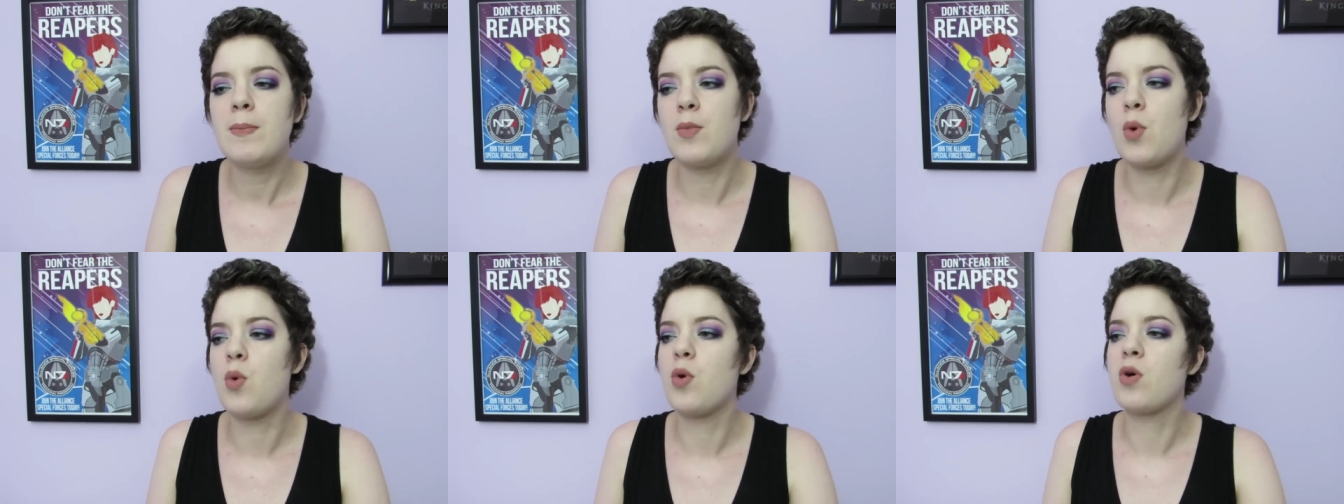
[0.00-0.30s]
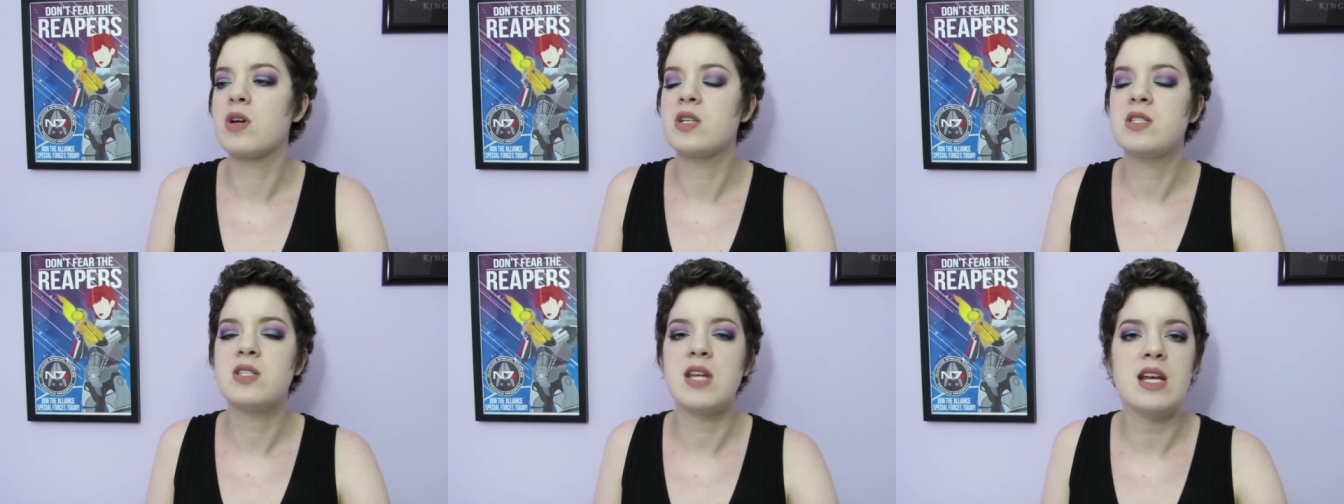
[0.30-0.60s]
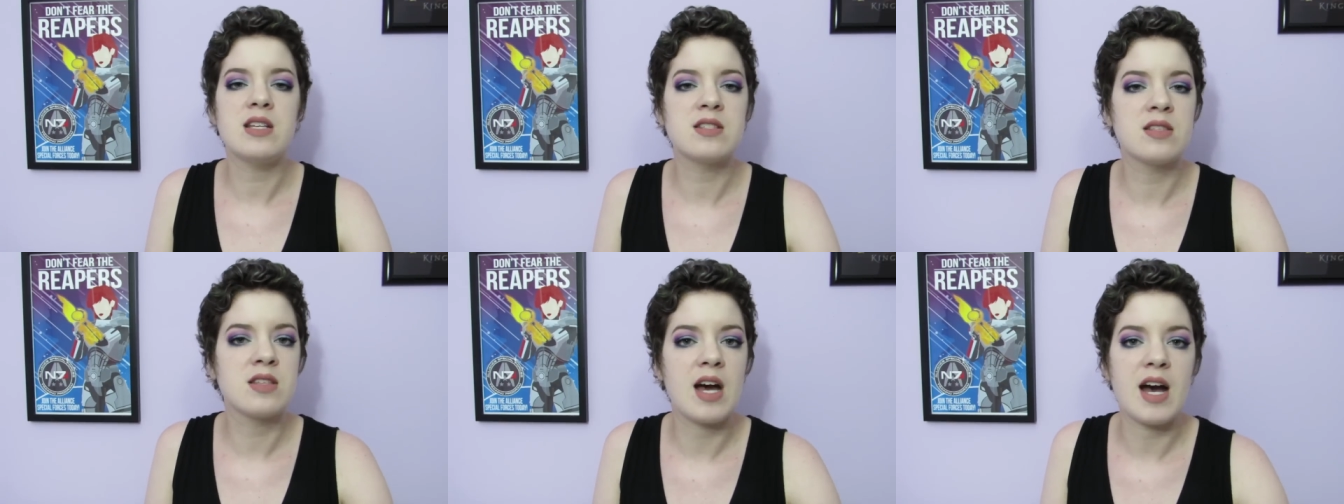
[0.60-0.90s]
more
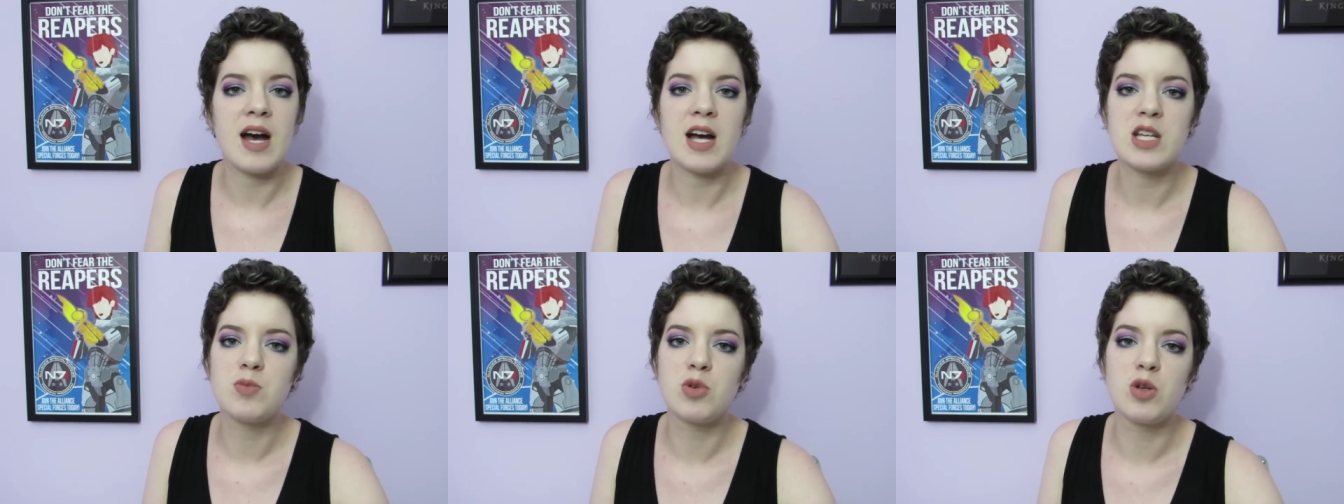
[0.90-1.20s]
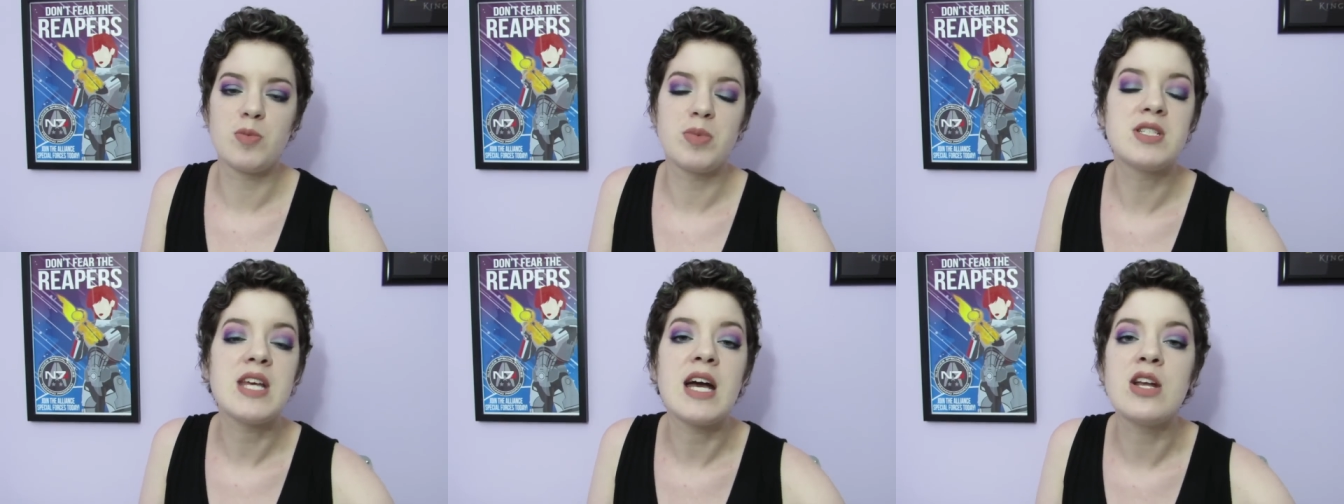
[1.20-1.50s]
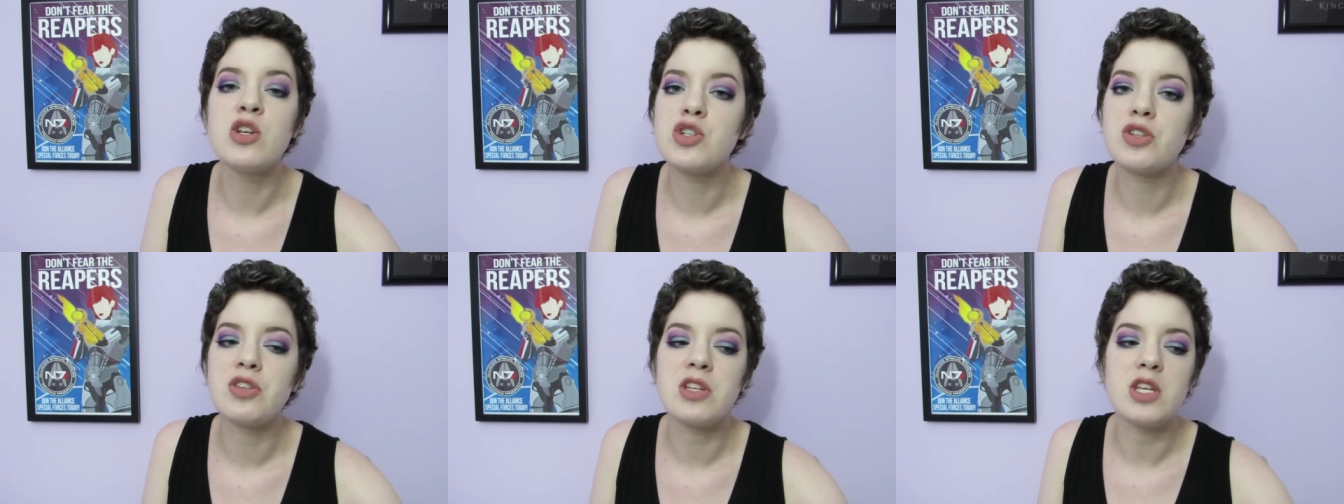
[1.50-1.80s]
stays in the hospital,
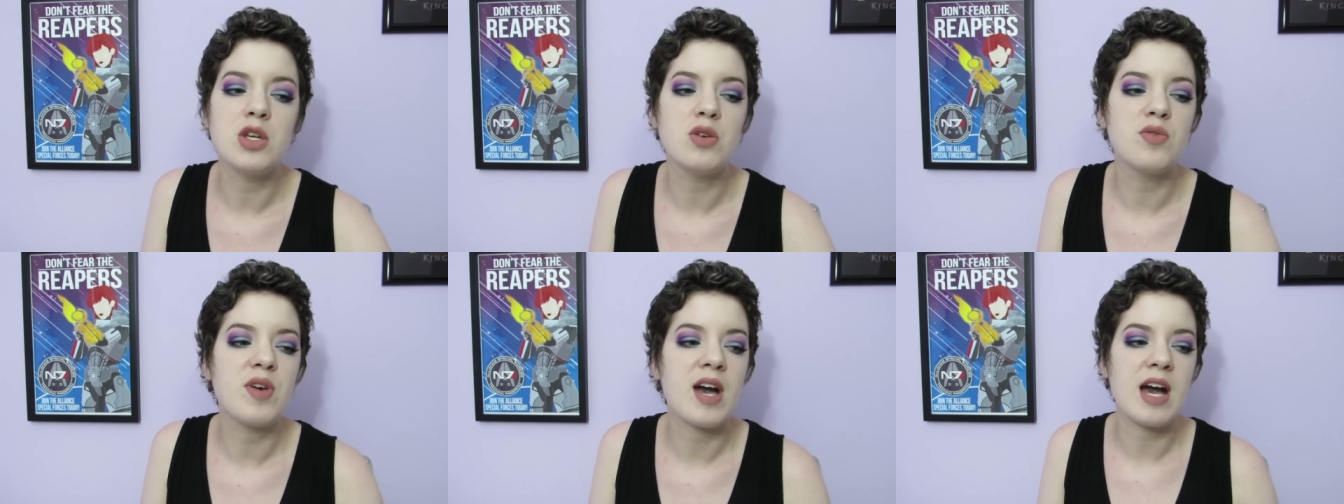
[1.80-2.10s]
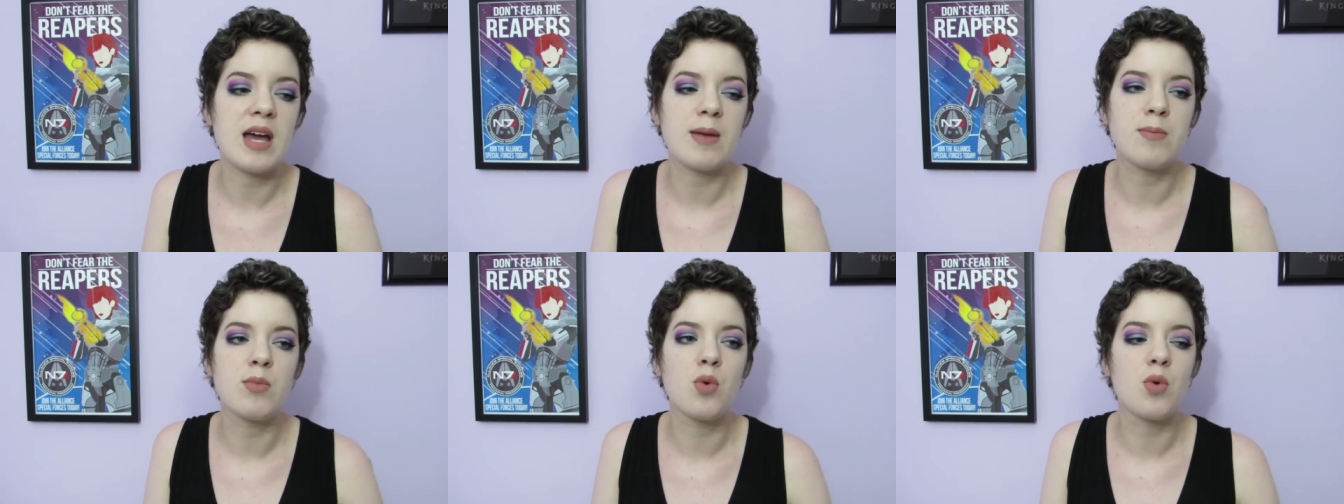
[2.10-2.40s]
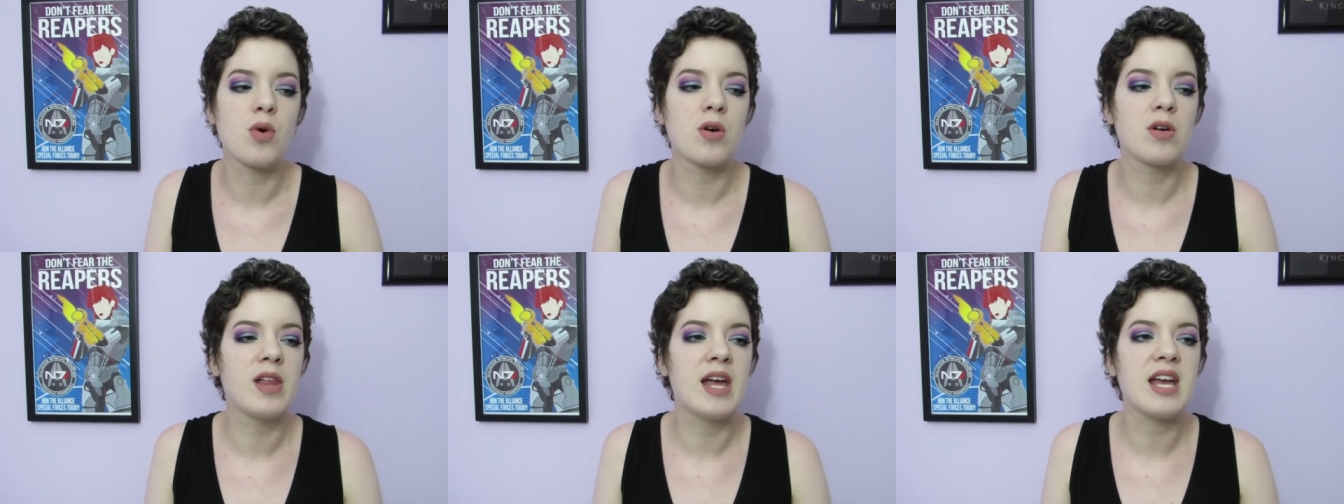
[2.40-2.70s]
potentially you've had
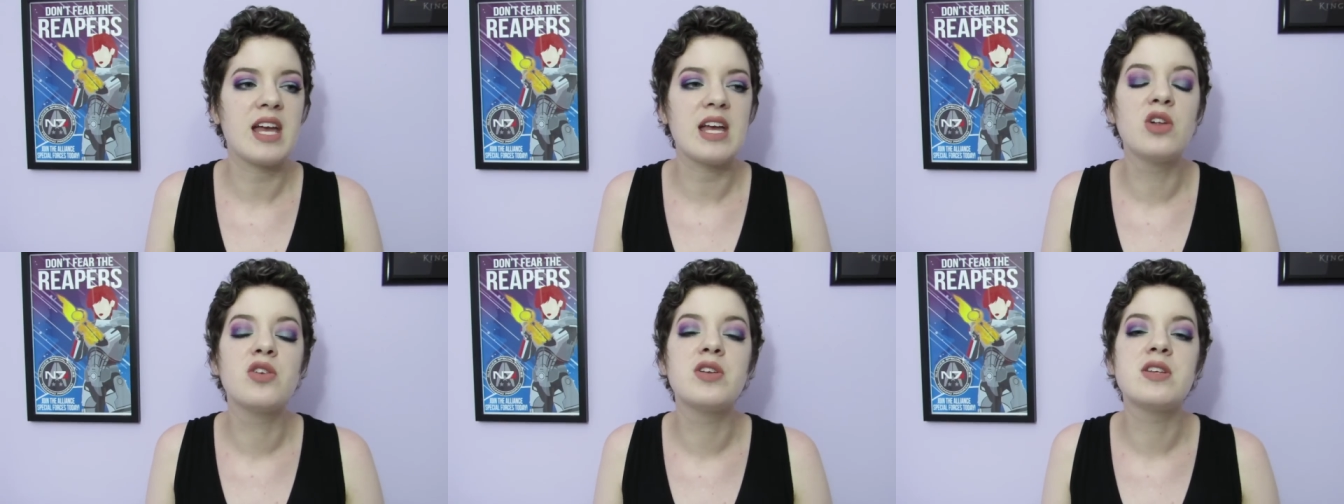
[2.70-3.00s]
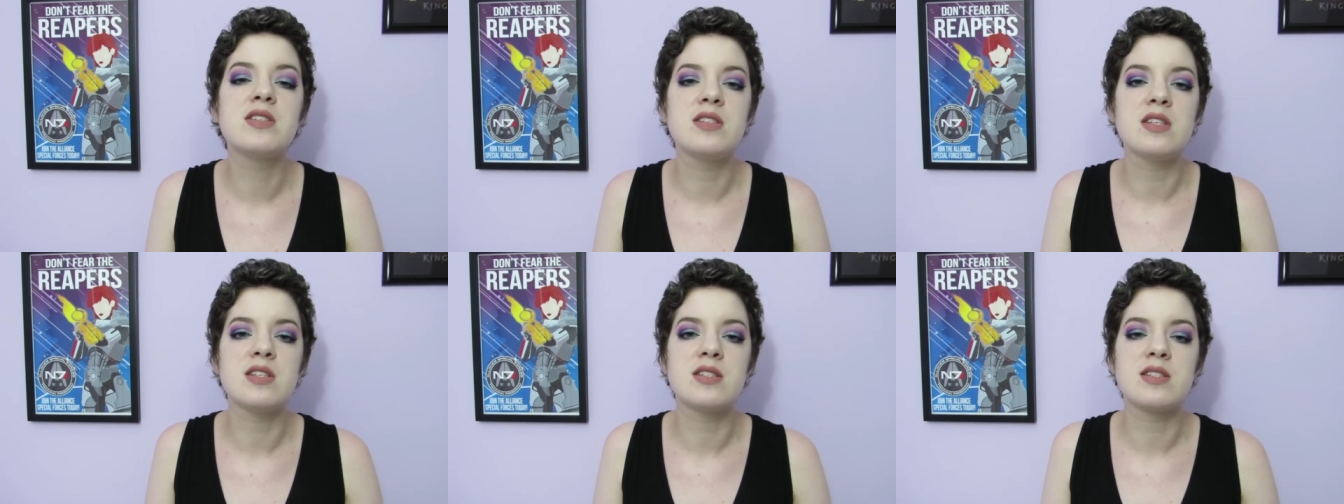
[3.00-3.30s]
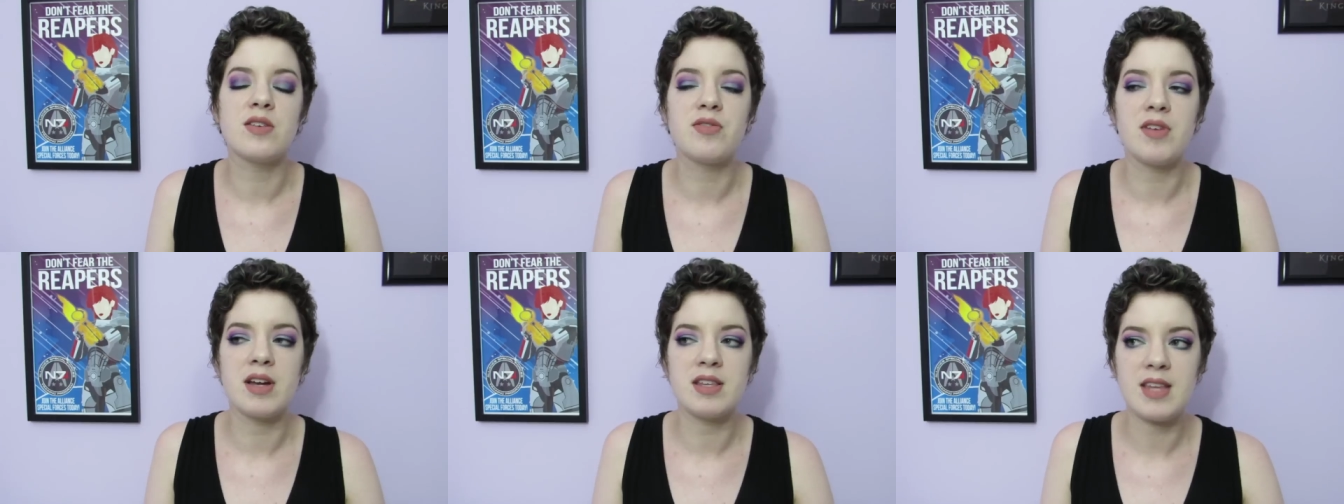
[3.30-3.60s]
more like illnesses,
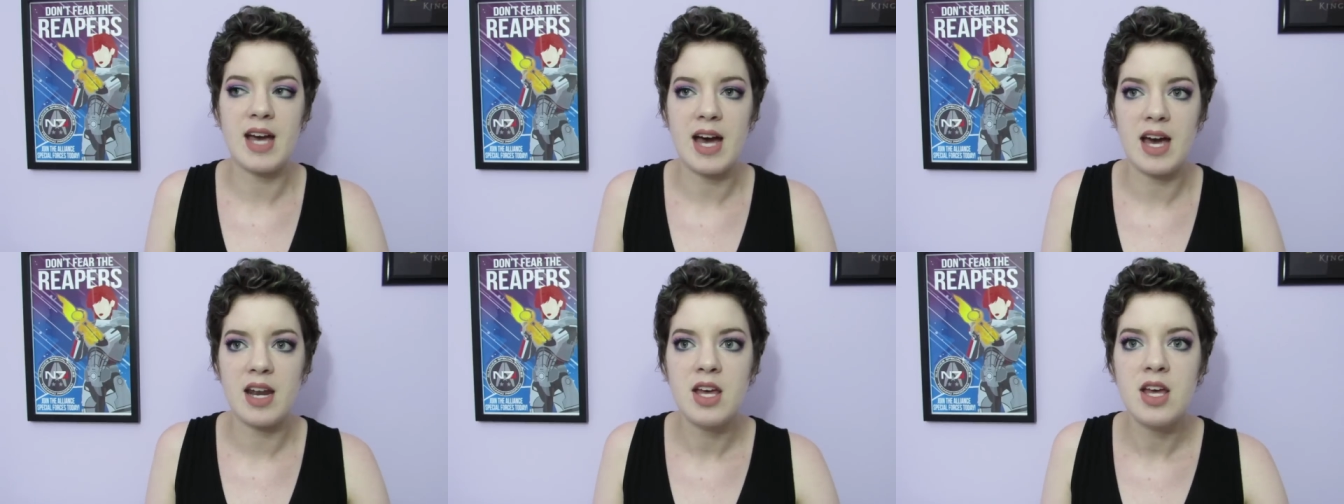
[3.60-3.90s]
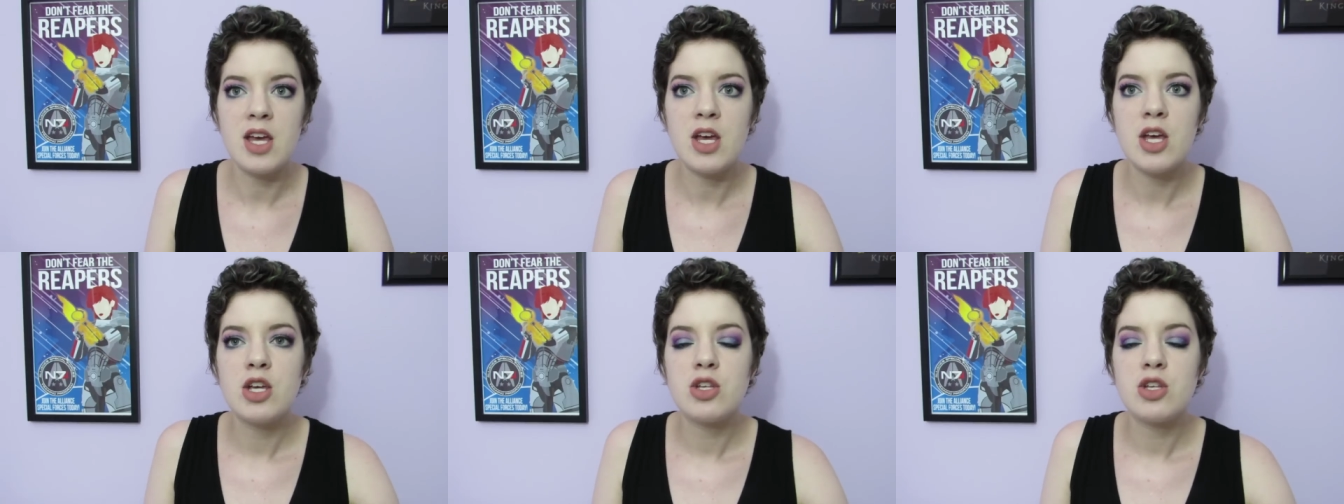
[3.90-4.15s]
stuff like that.